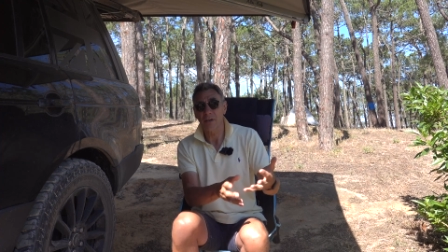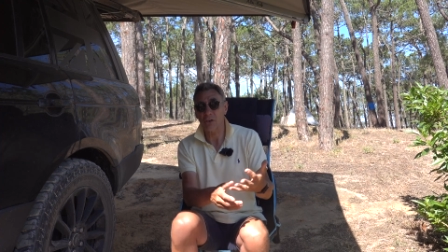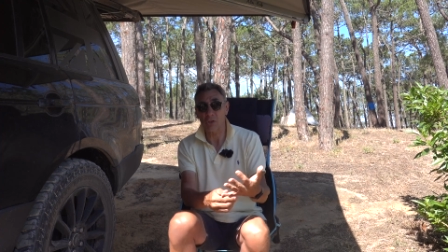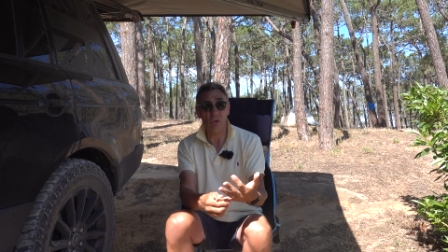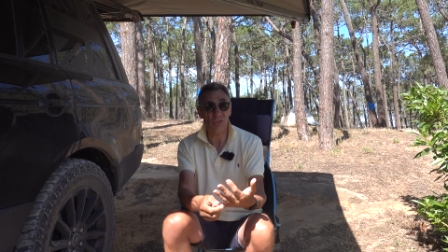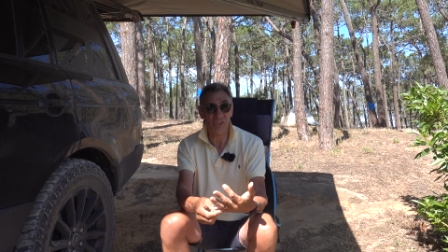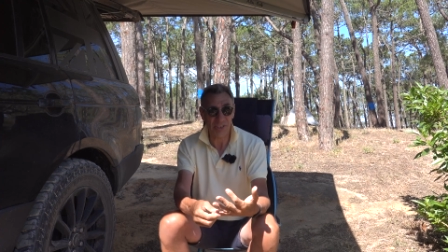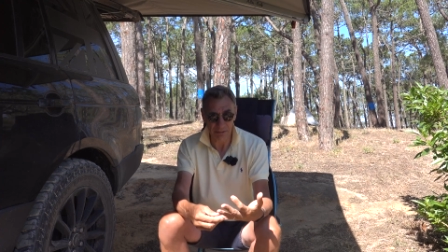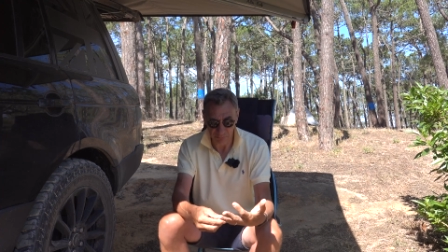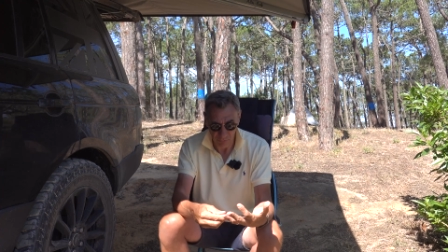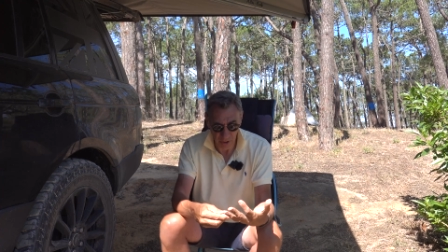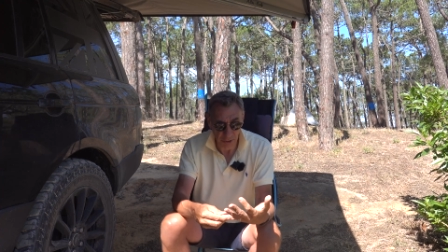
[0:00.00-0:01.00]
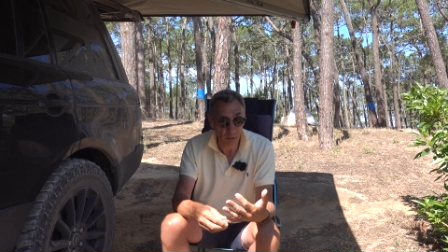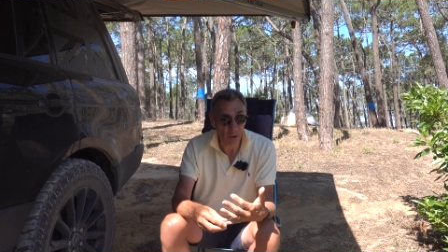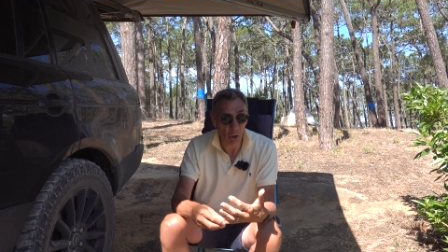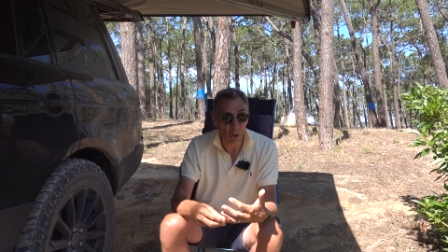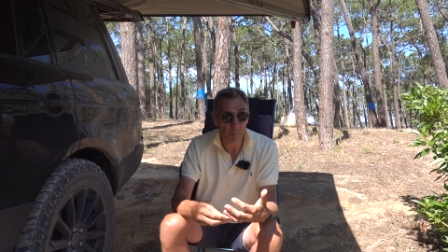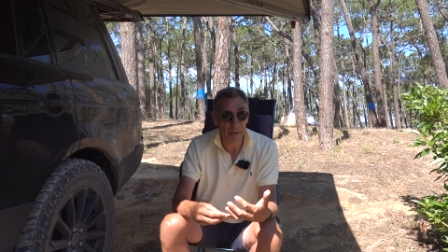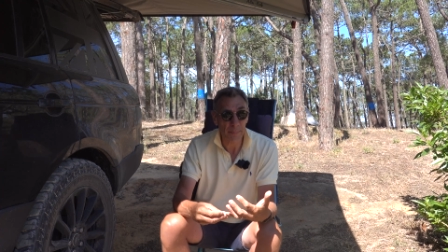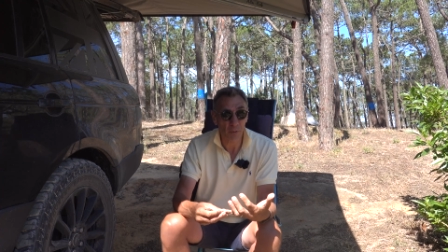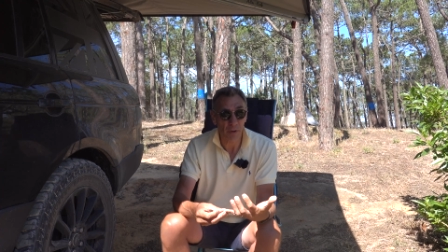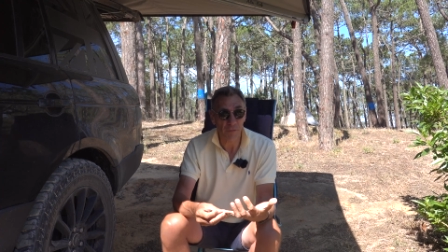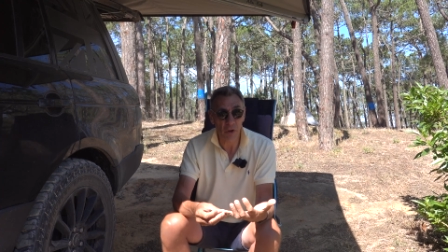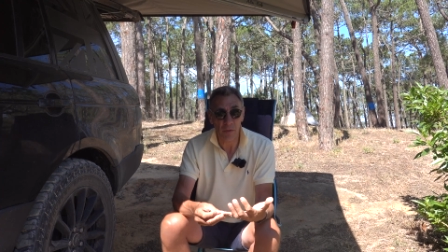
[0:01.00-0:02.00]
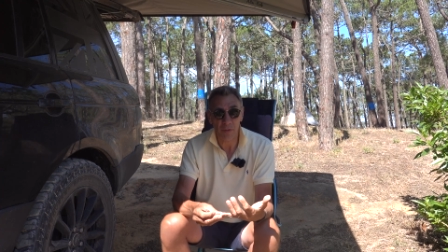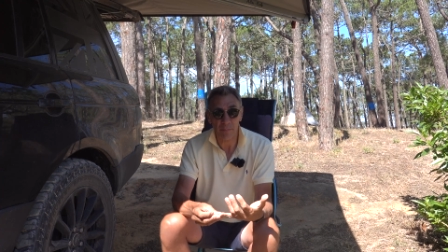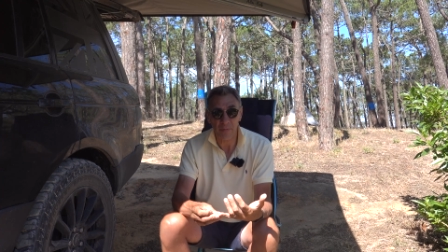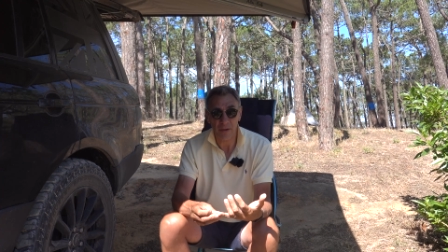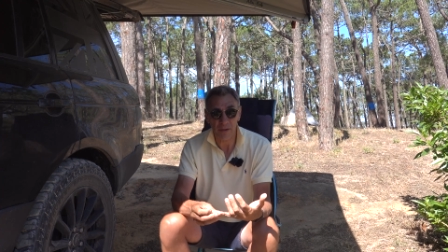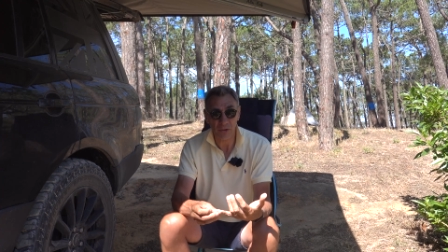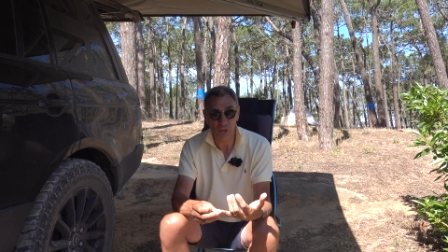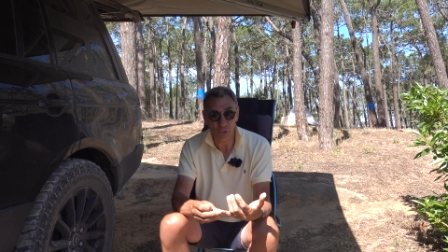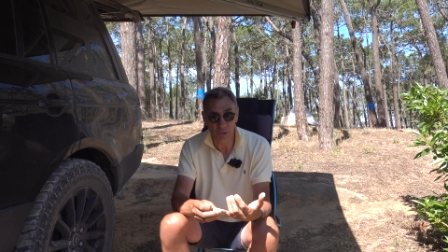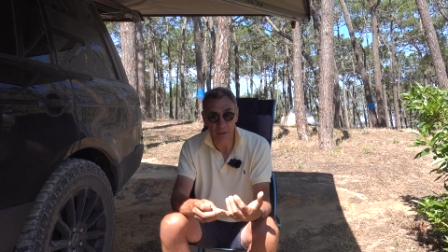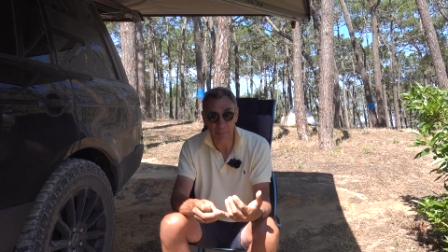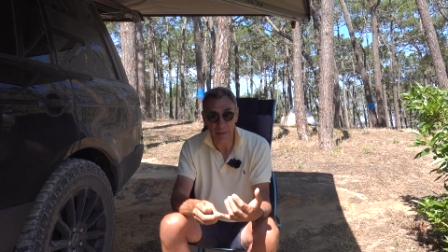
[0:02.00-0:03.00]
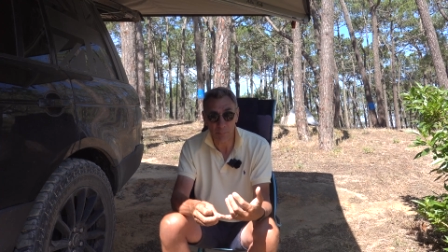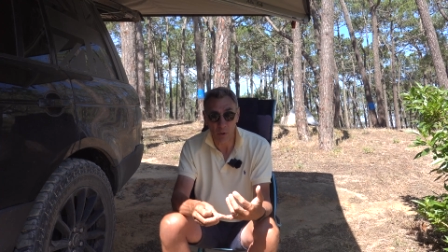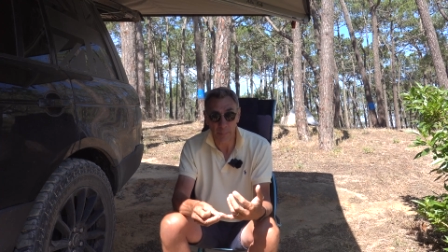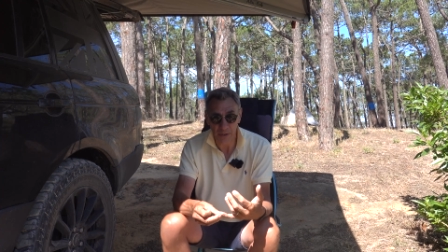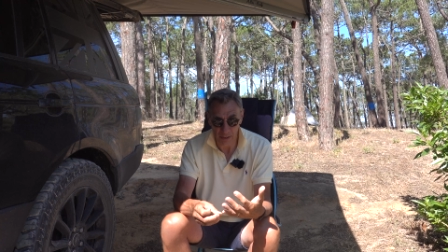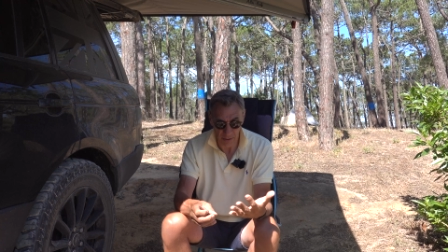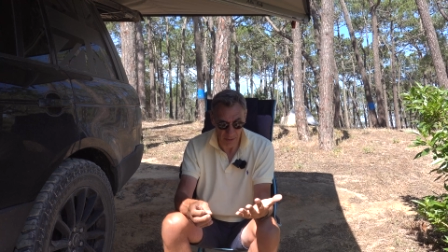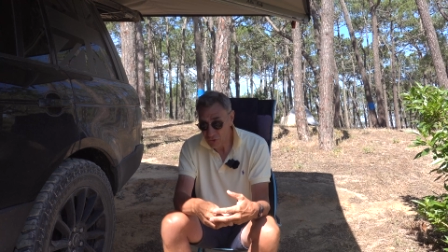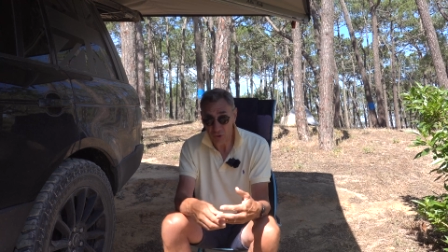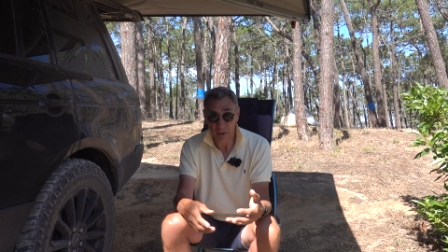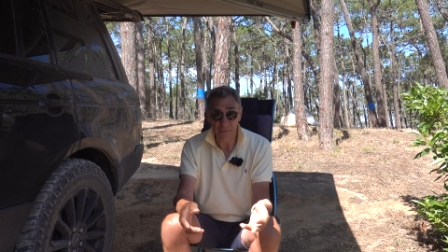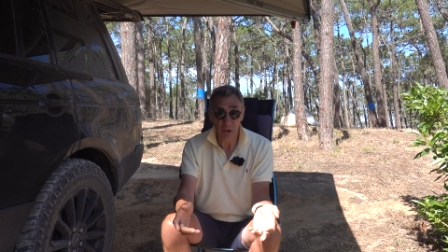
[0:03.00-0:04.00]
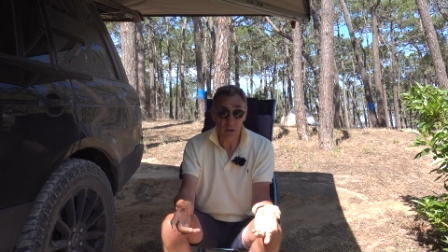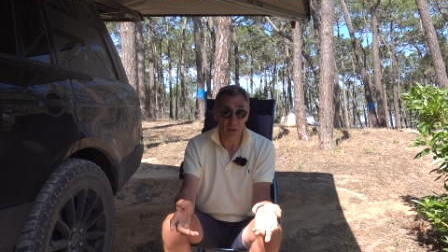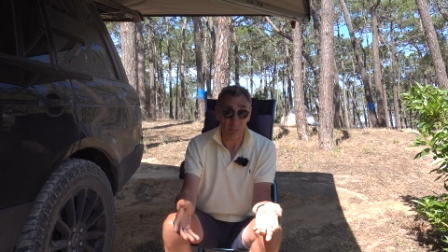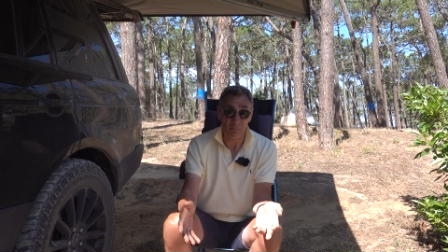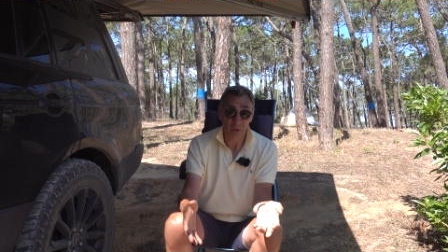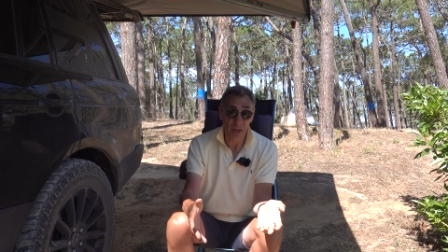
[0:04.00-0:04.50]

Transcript: an Oz tent. I know a lot of people have got them. They're extremely popular. Do you have a cot?